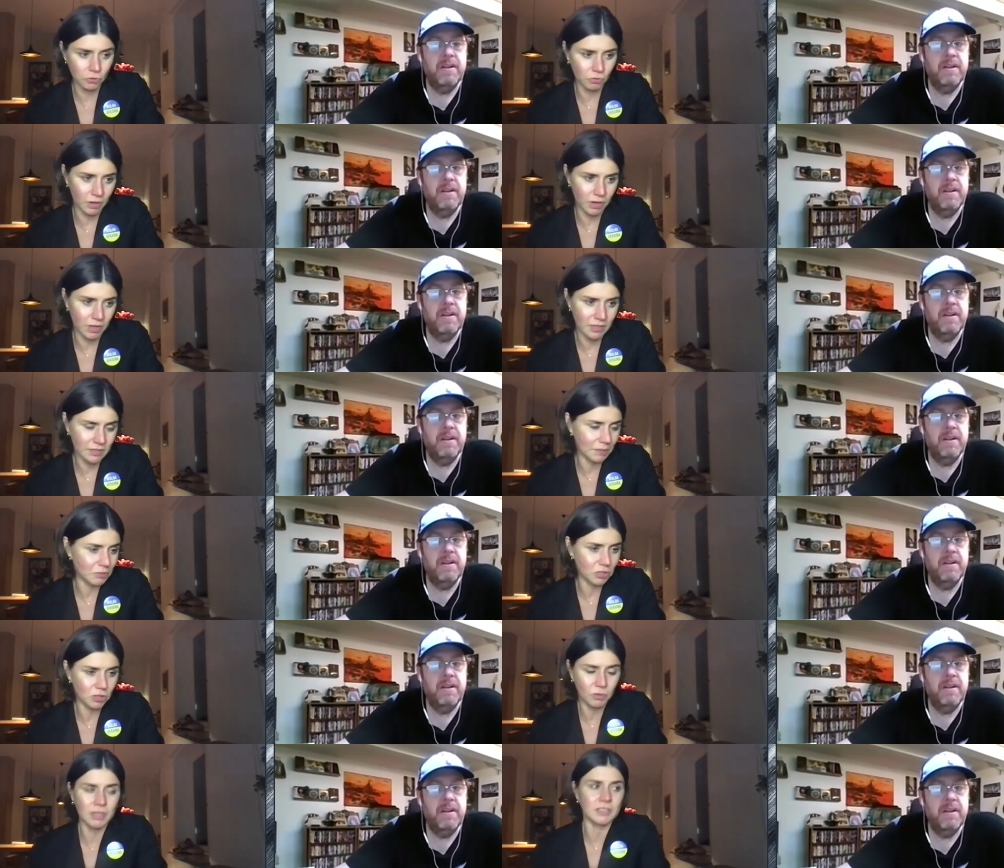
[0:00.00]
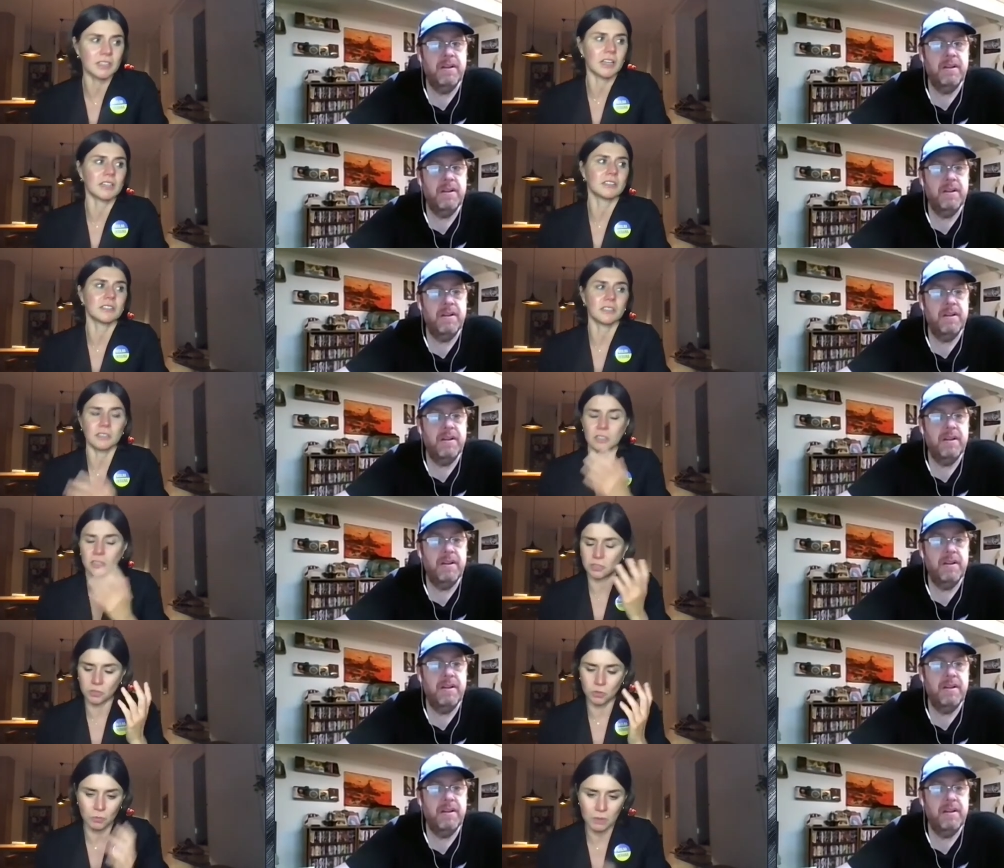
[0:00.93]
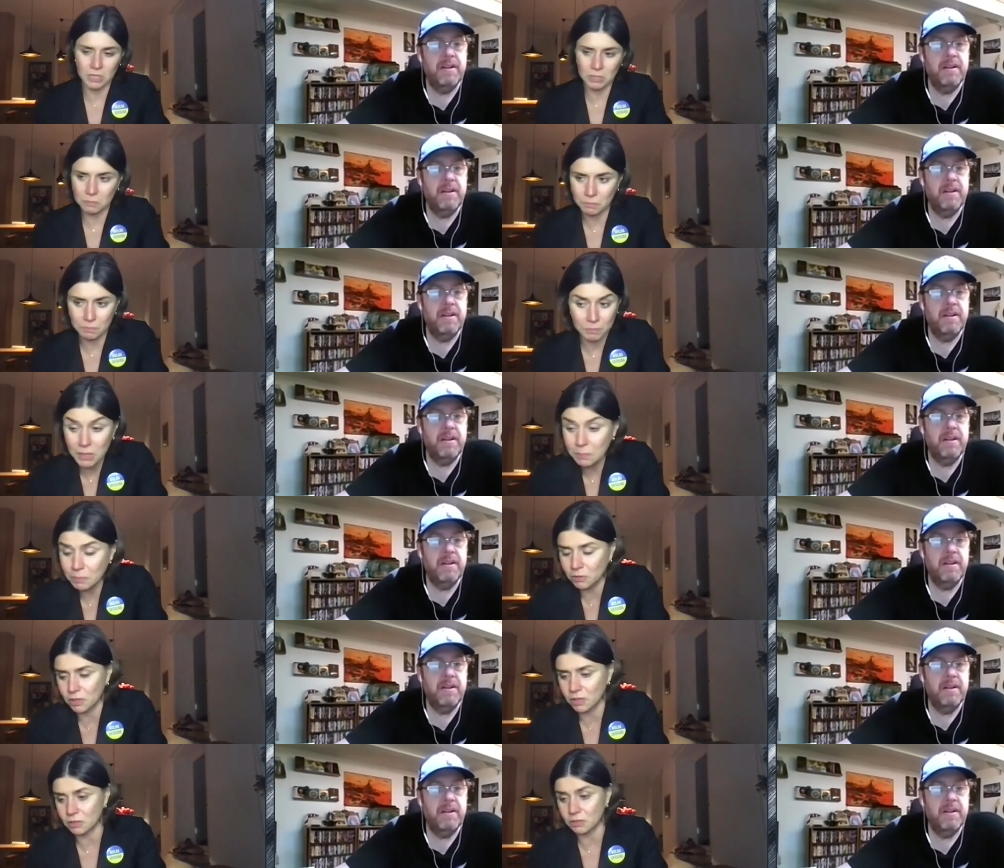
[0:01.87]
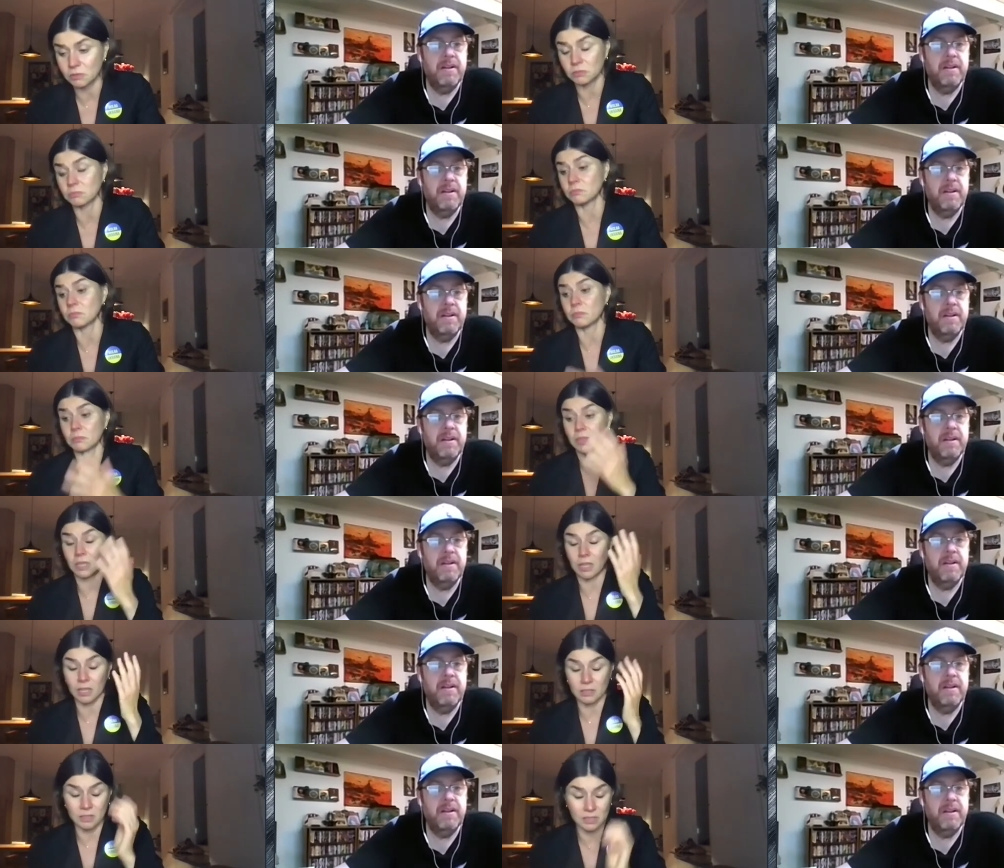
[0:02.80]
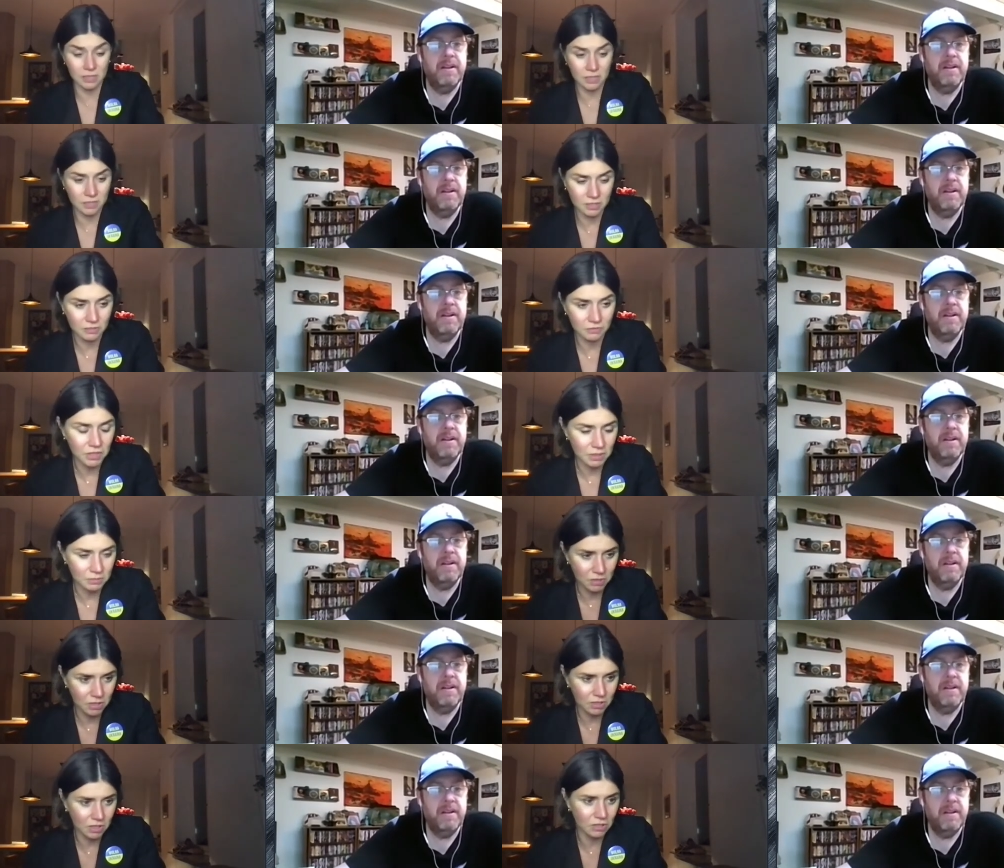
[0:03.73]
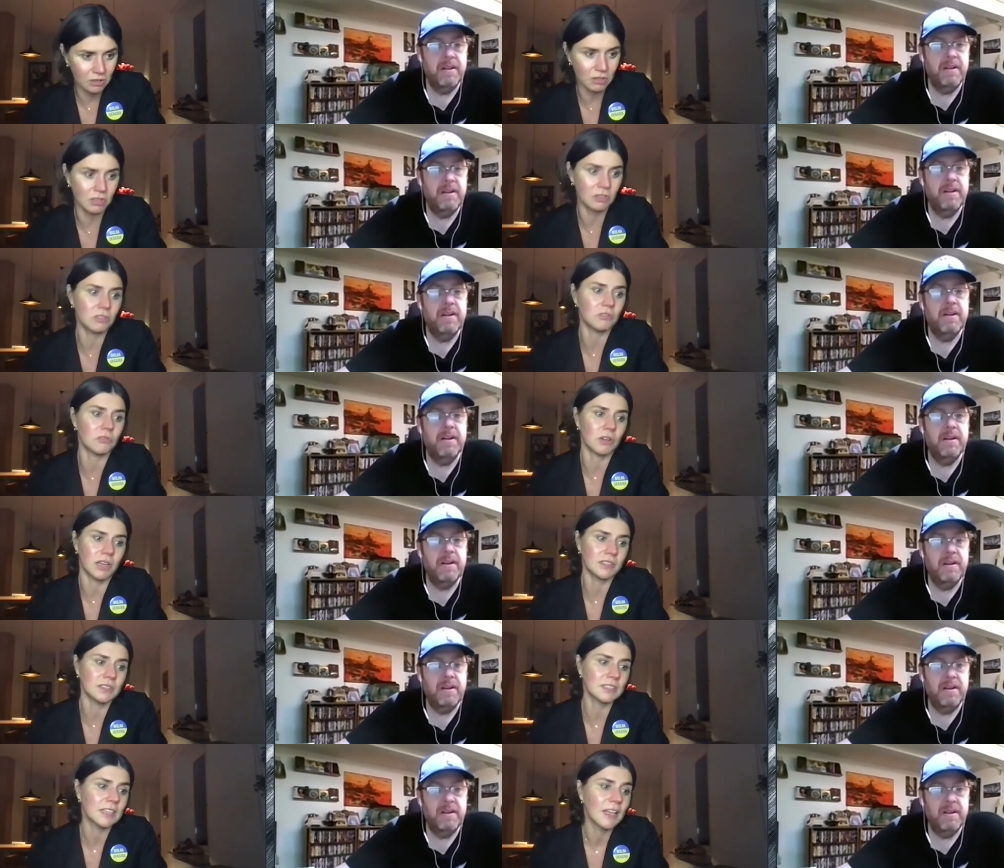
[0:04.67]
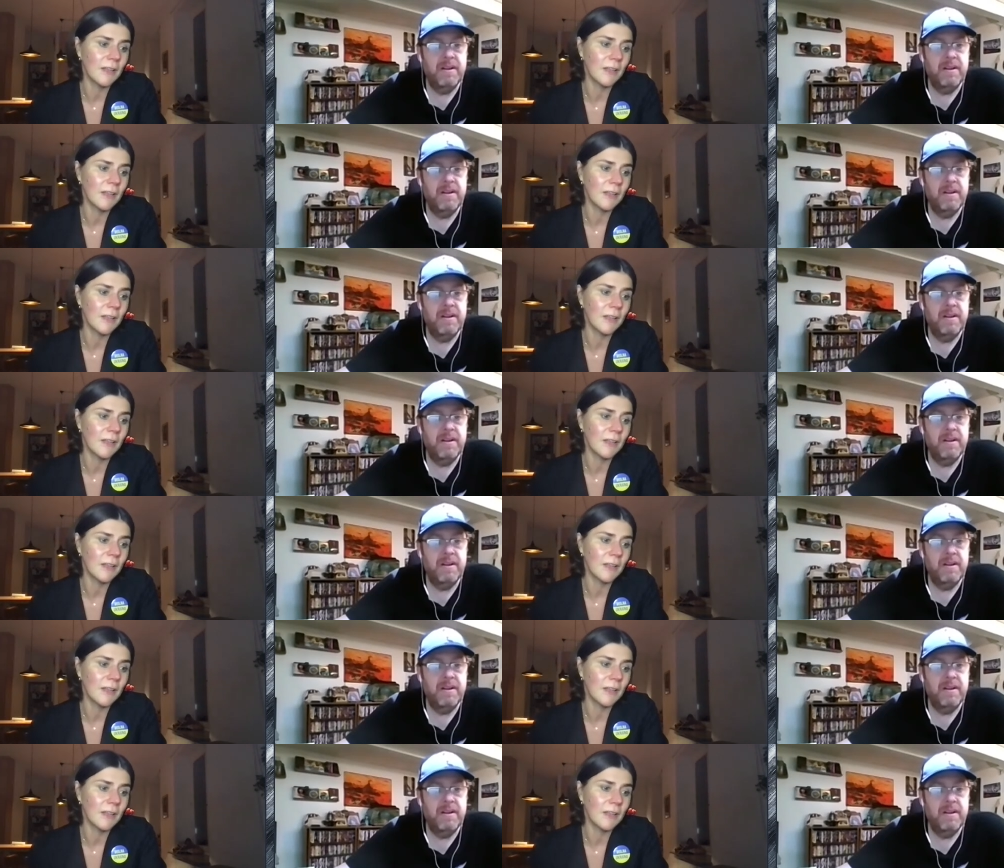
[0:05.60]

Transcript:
Speaker 1: US. I'm so excited that so many people can see this film in, in US.